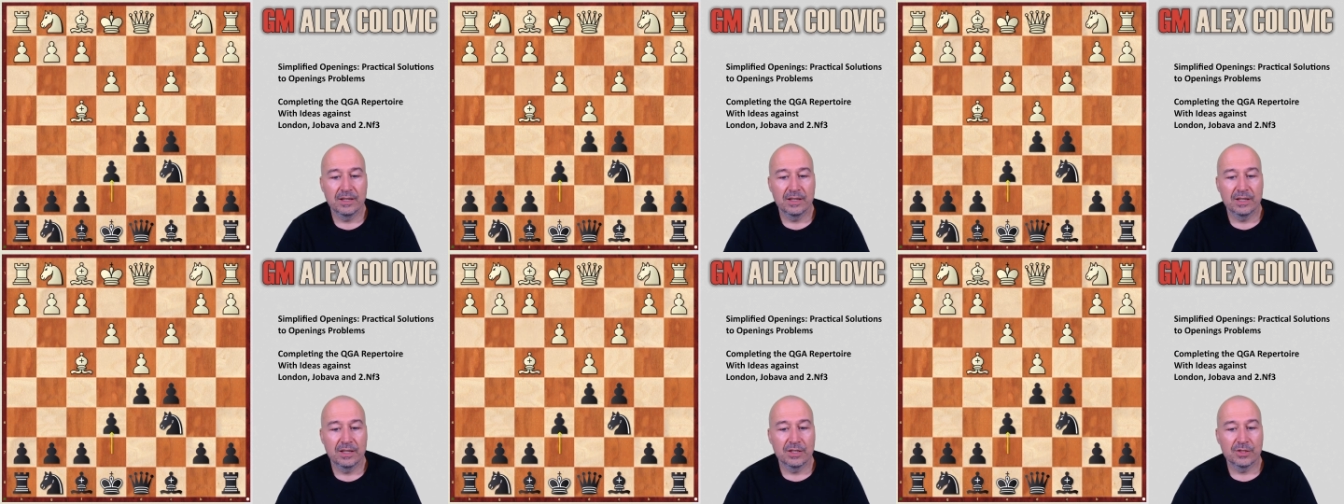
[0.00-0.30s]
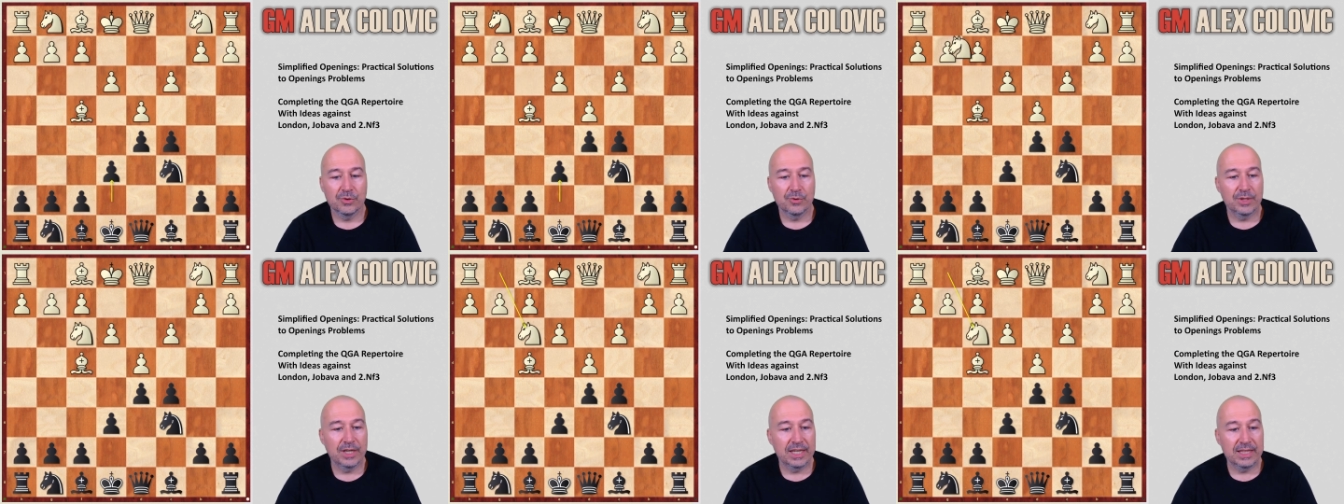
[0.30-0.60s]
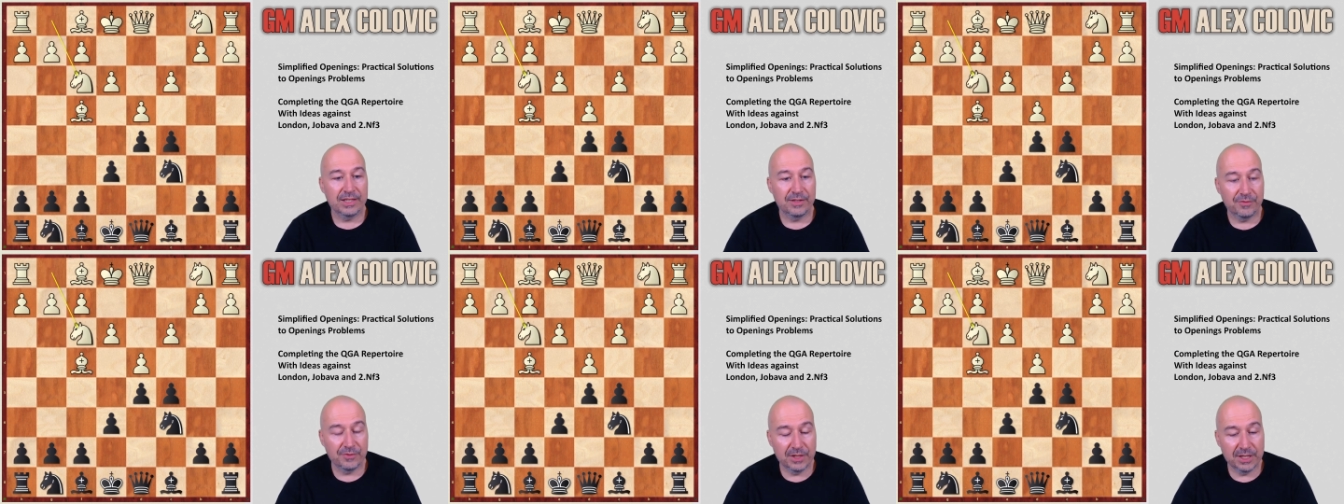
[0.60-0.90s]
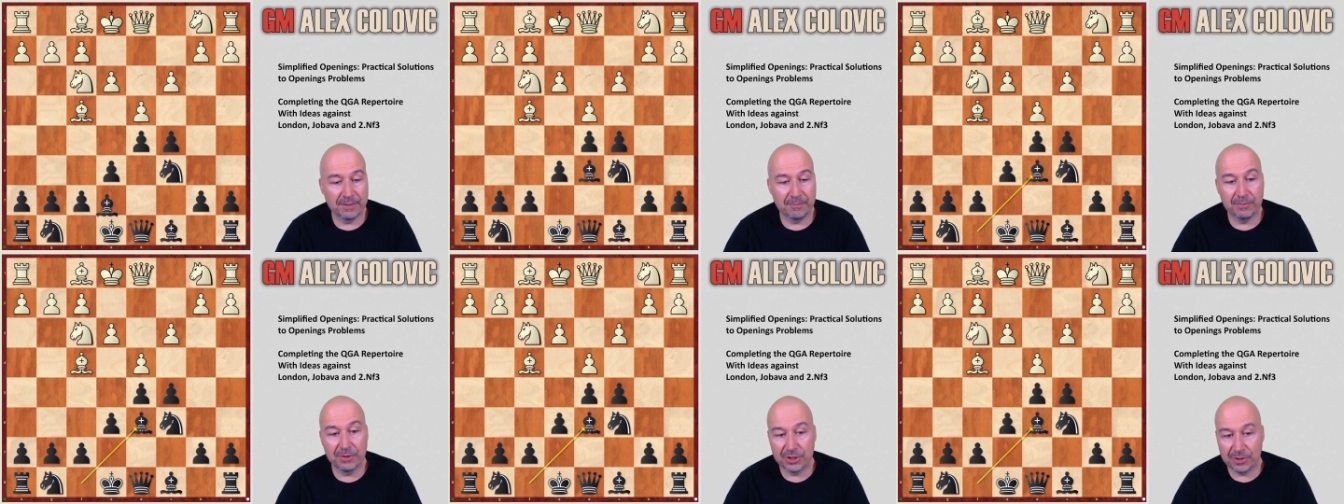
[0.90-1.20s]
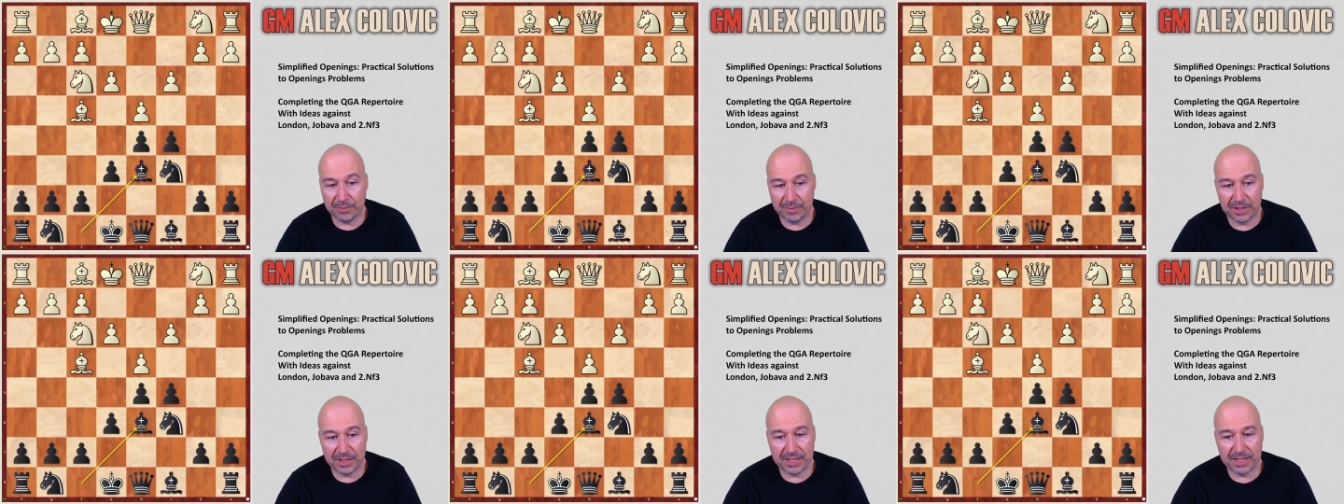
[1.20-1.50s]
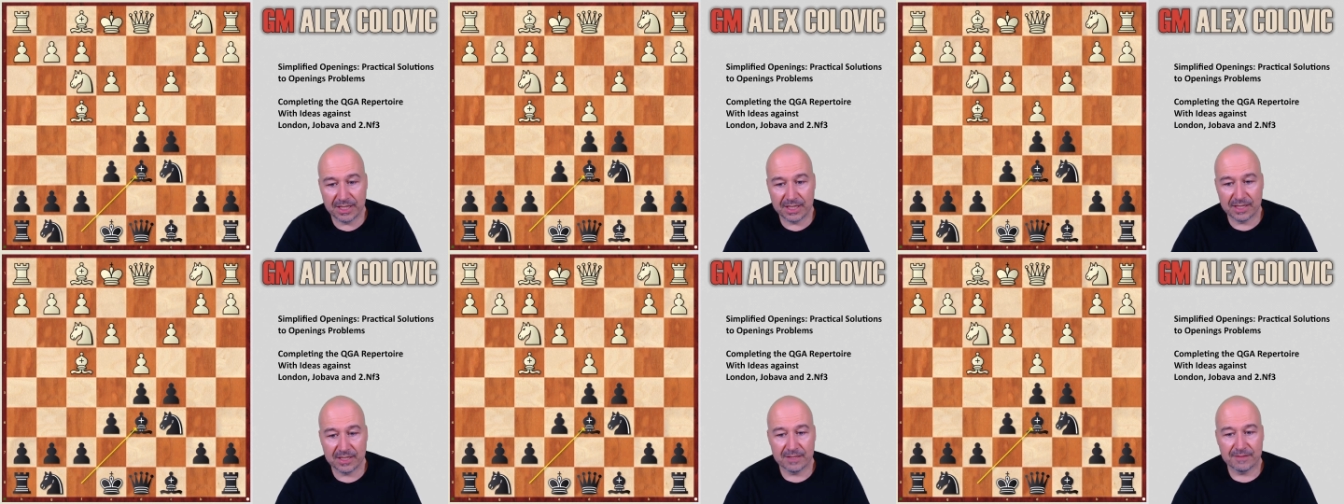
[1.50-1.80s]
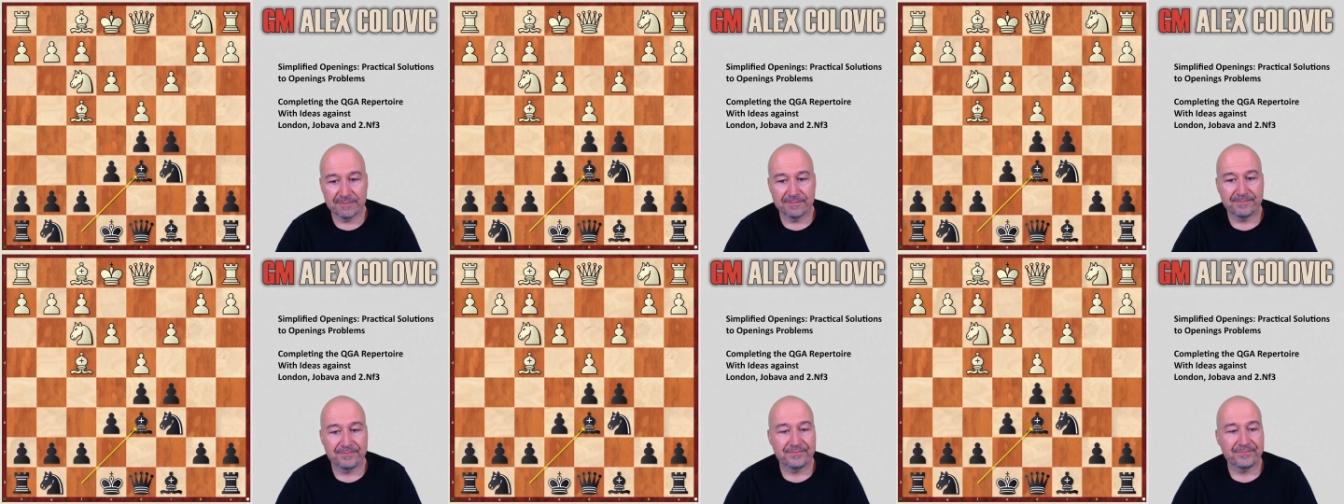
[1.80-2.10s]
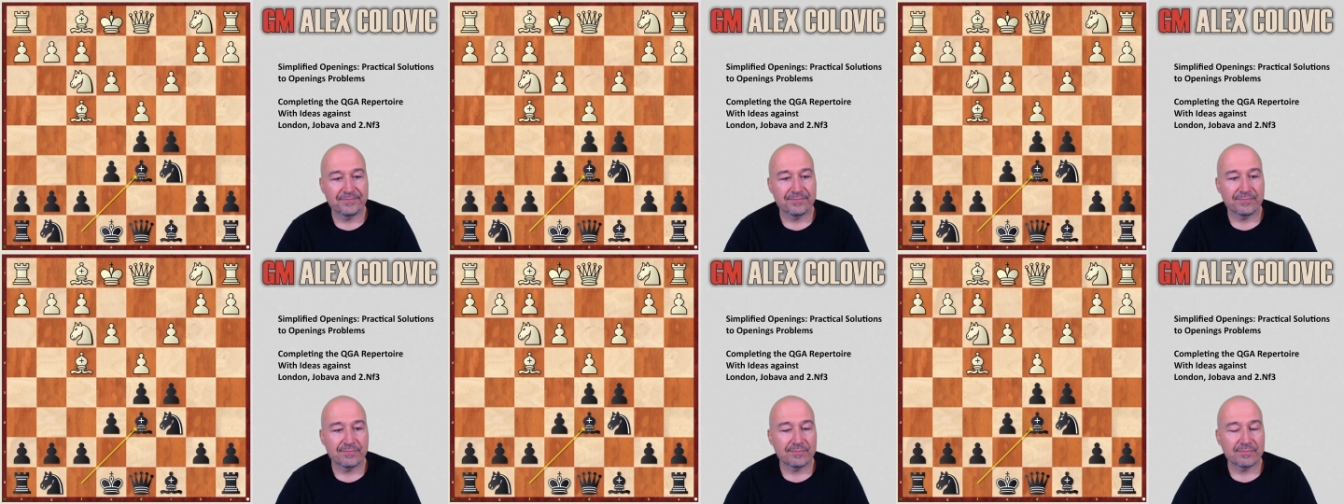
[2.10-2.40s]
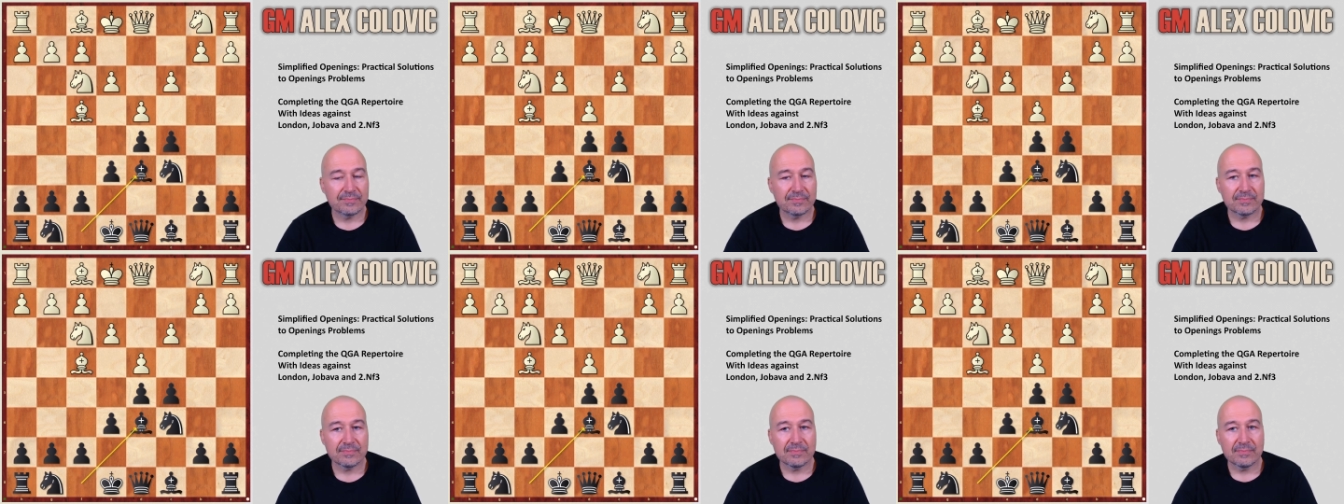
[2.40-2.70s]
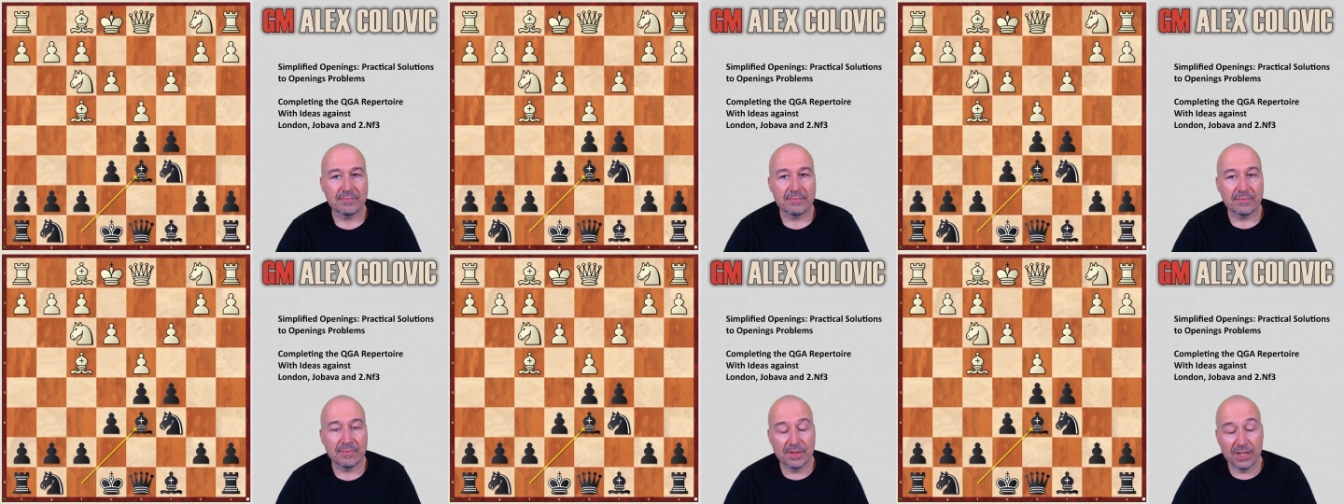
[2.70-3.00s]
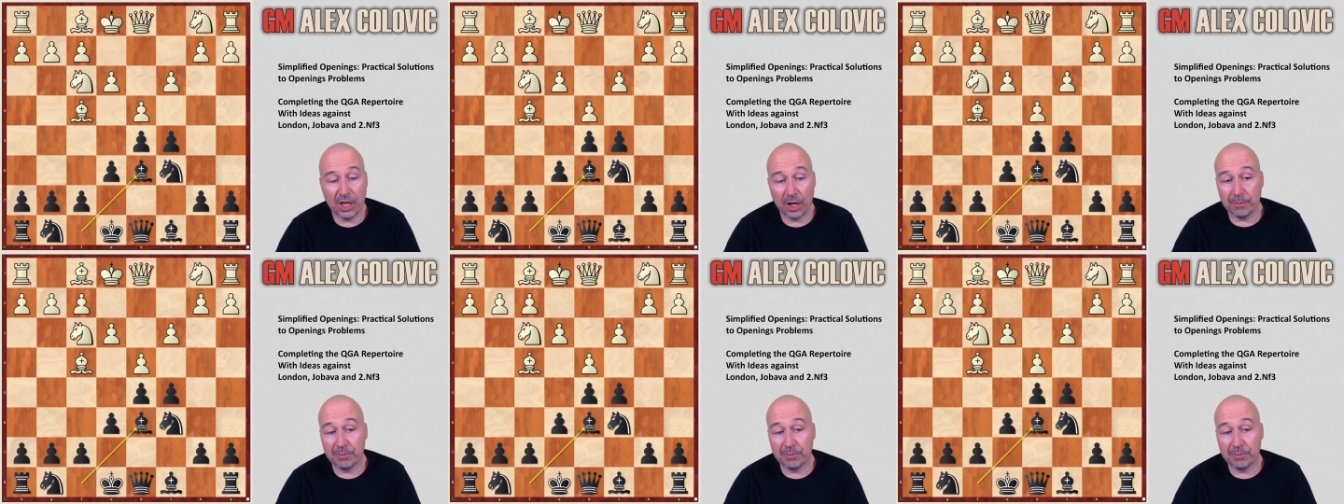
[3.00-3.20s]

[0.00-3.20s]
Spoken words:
So knight f3, bishop d6, now